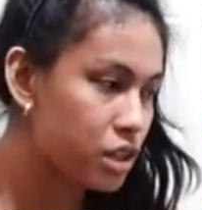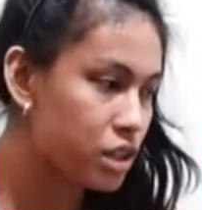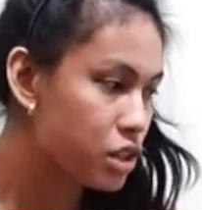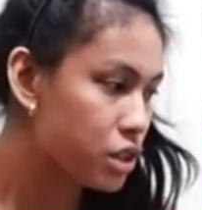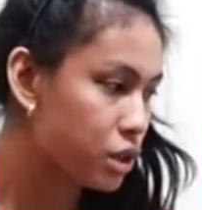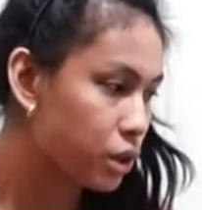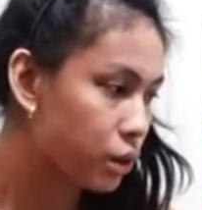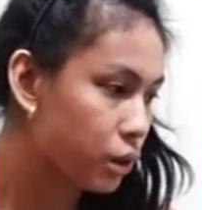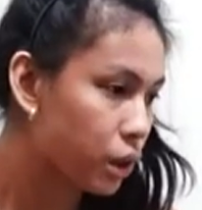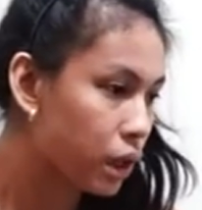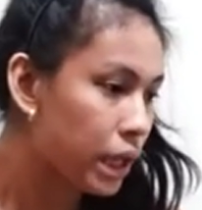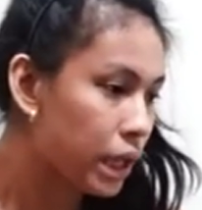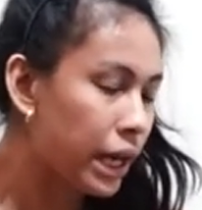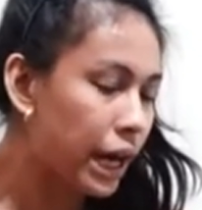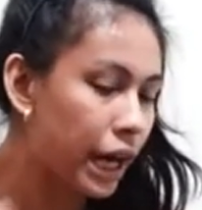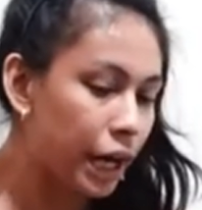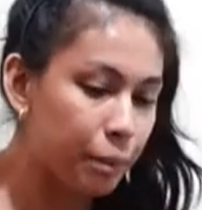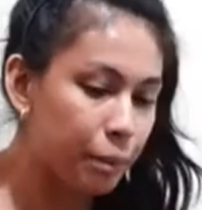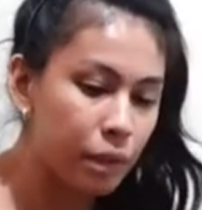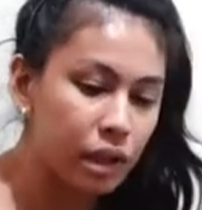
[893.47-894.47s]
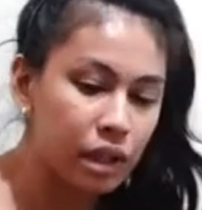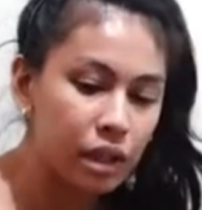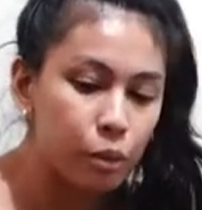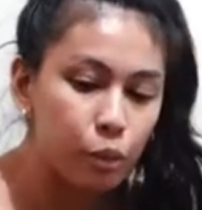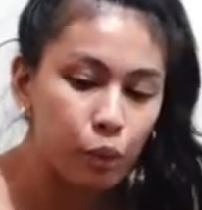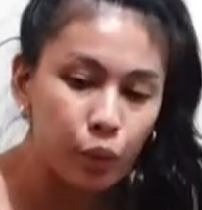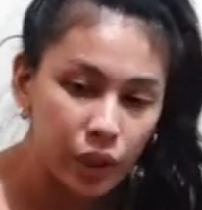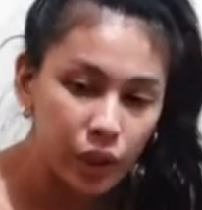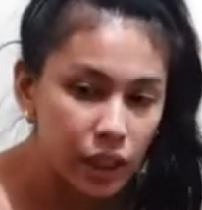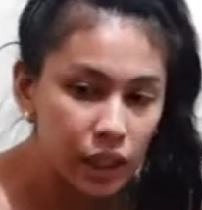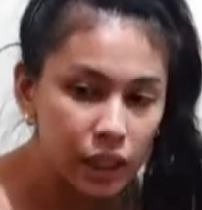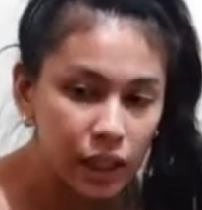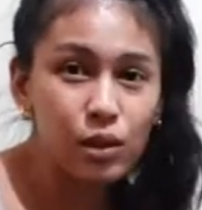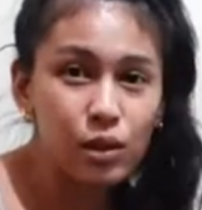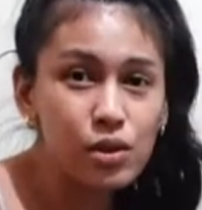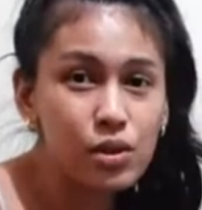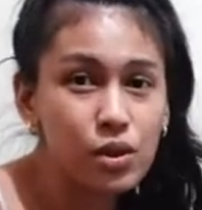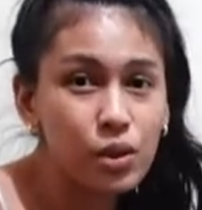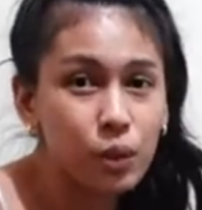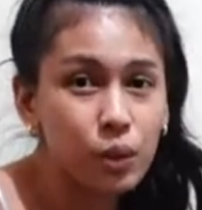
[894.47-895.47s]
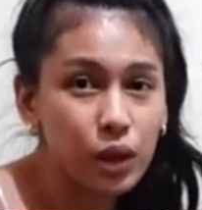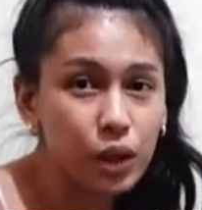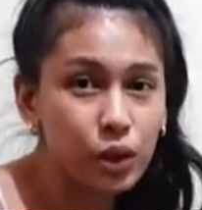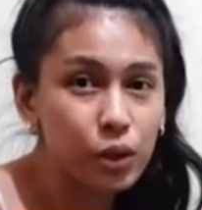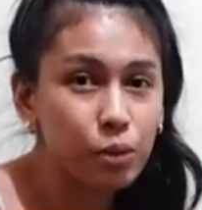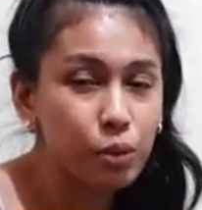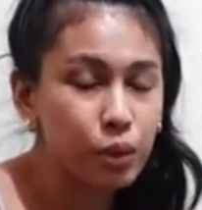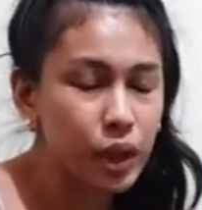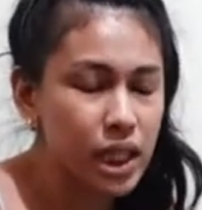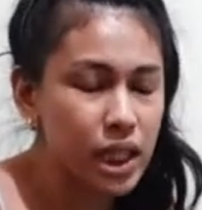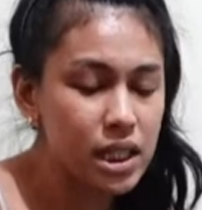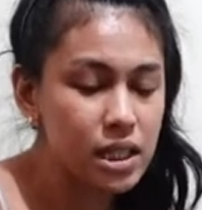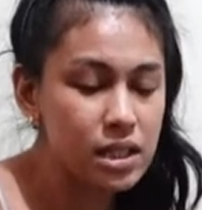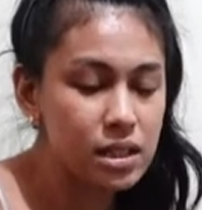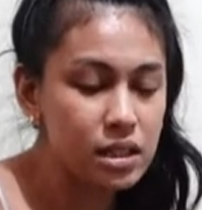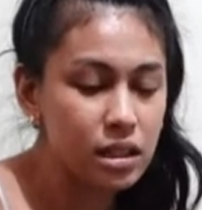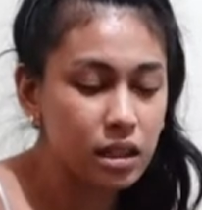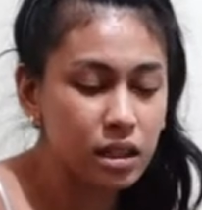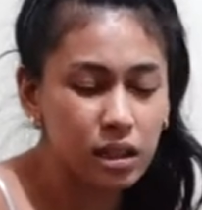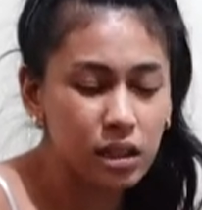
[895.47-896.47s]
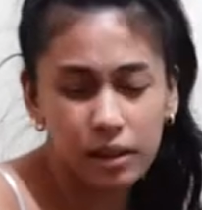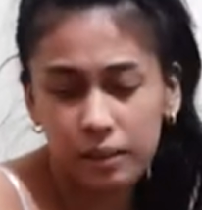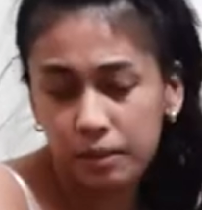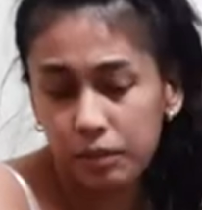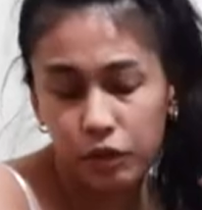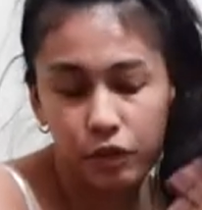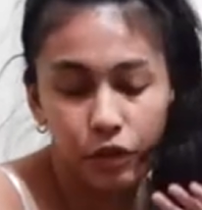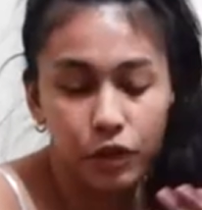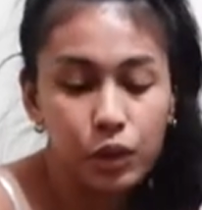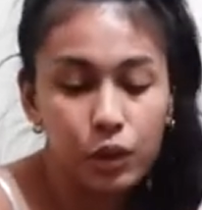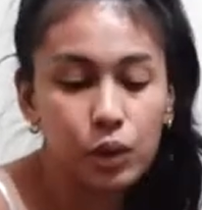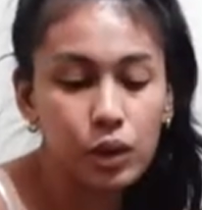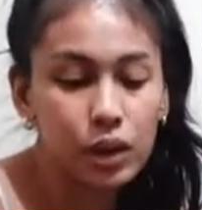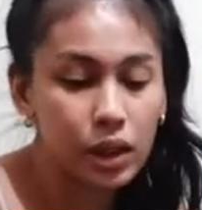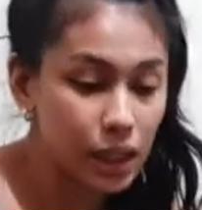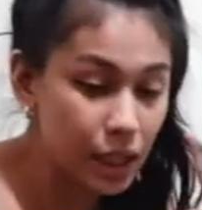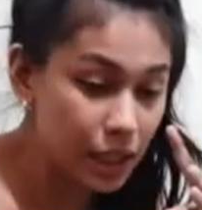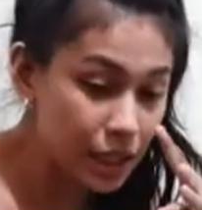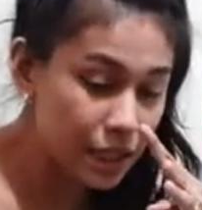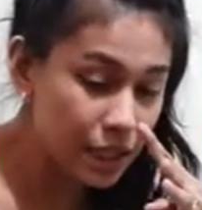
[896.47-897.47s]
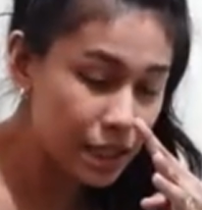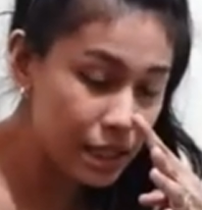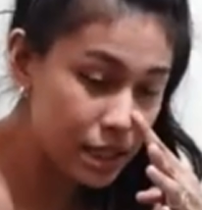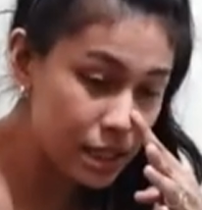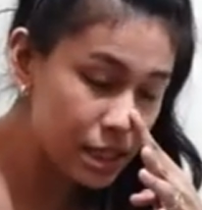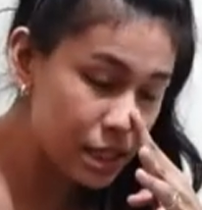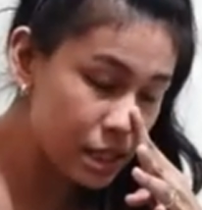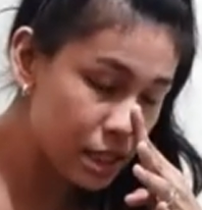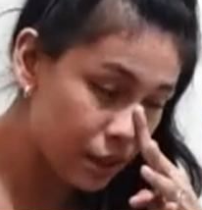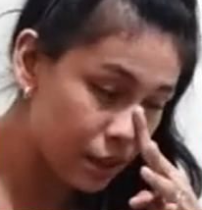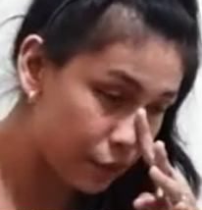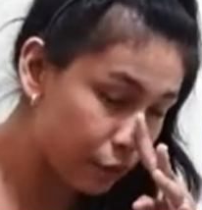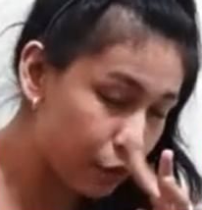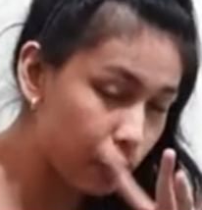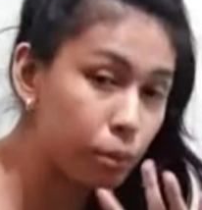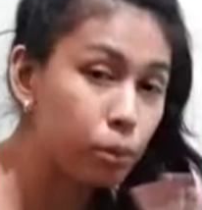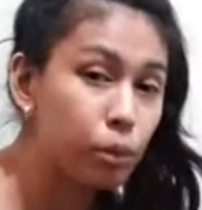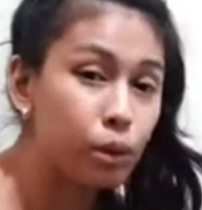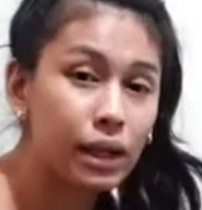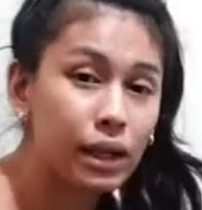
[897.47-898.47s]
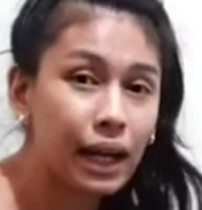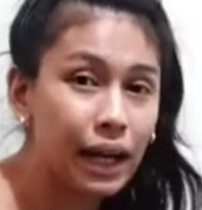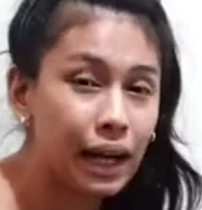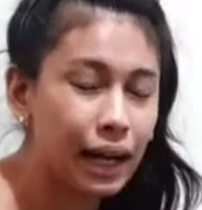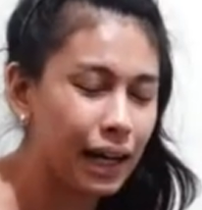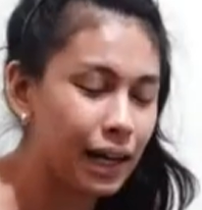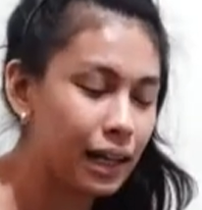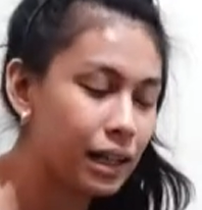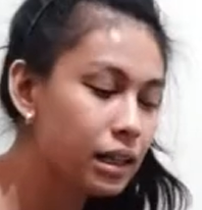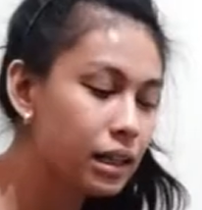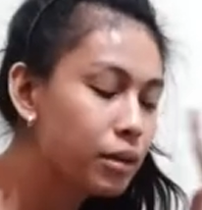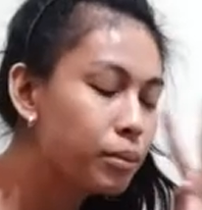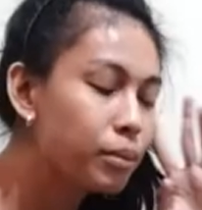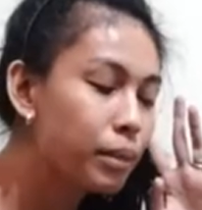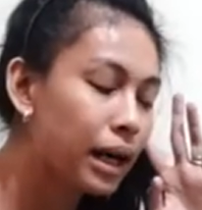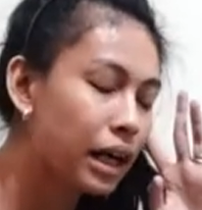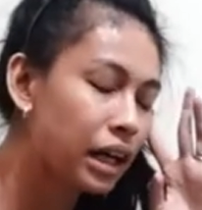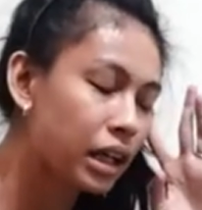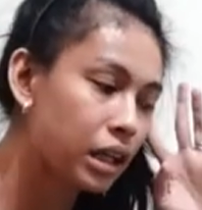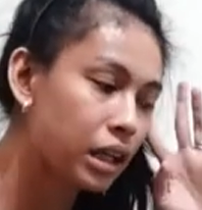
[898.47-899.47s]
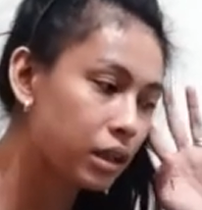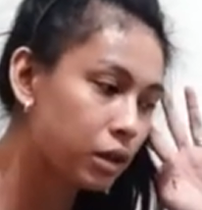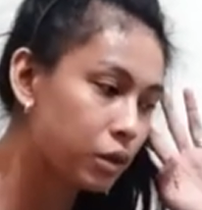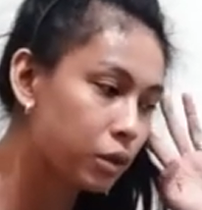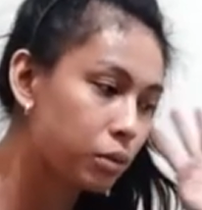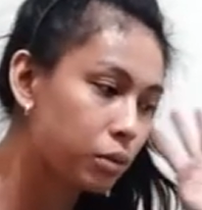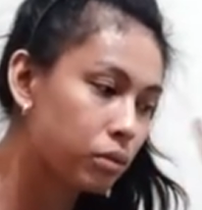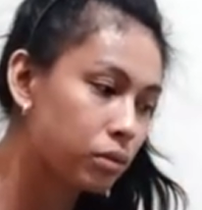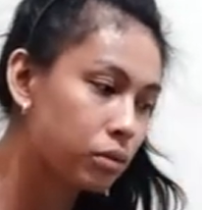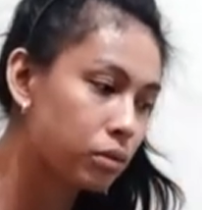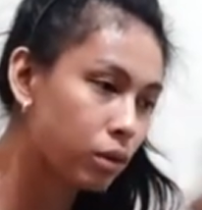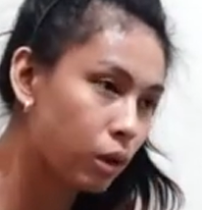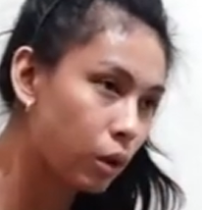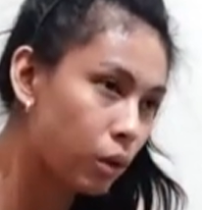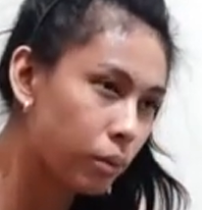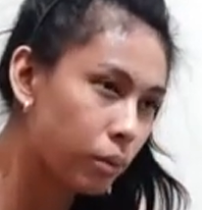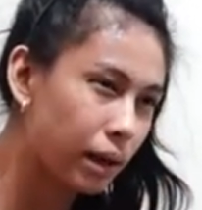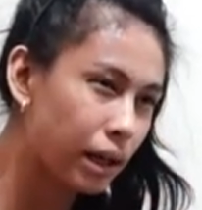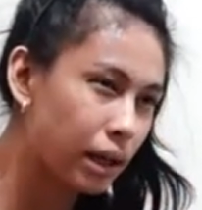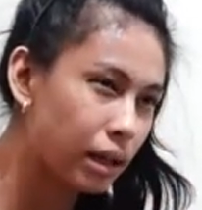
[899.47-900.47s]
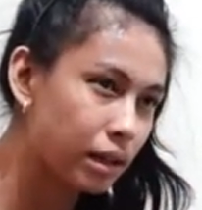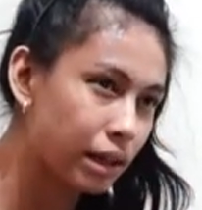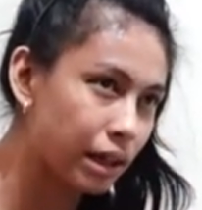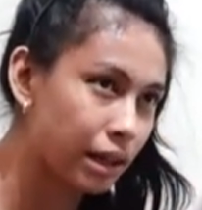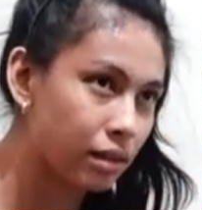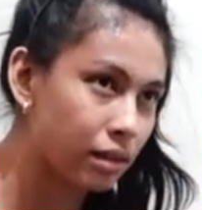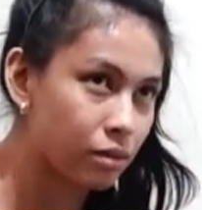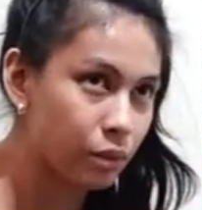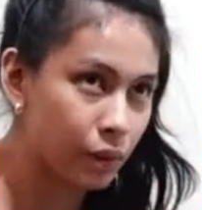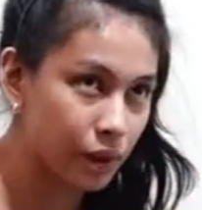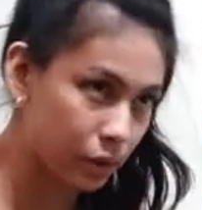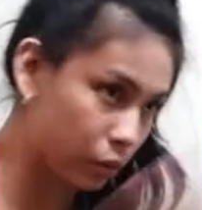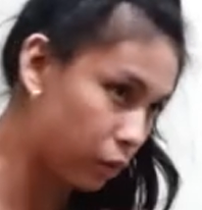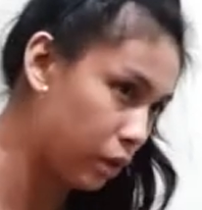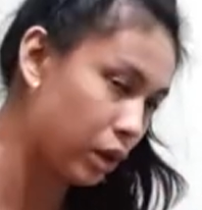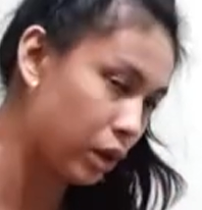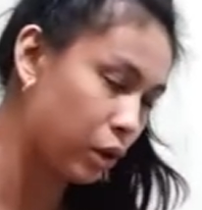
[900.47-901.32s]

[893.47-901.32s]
So I'm gonna bring that. I also want to bring some few things from Bulacan back to go back like when we